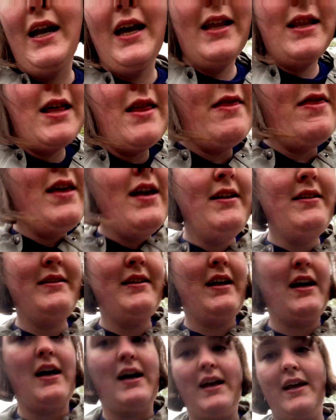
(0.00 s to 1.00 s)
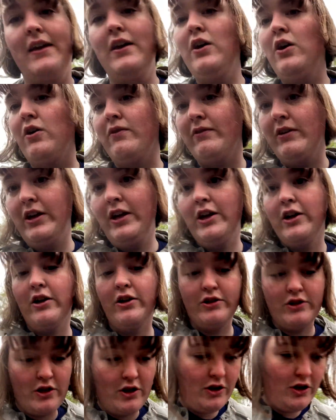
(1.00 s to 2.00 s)
And then this guy over here
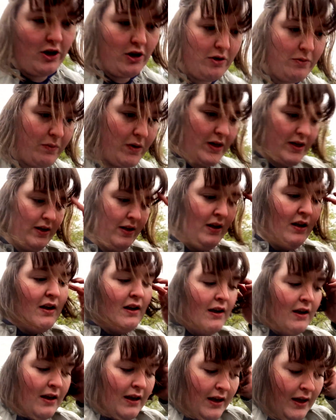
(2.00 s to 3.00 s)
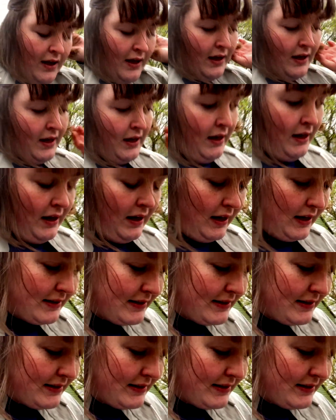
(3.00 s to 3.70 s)
is the third one is